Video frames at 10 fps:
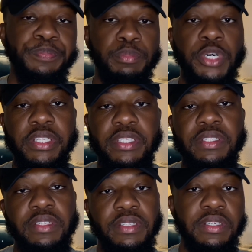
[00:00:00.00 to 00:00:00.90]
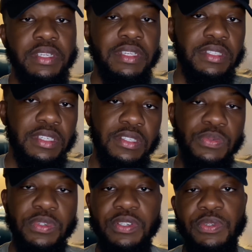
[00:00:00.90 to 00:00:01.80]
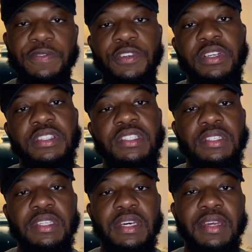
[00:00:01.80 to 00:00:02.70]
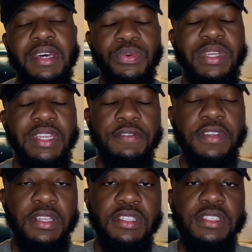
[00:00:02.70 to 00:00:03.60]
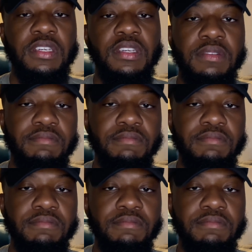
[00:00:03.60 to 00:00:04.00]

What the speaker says: But this is one of those fragrances that I would definitely say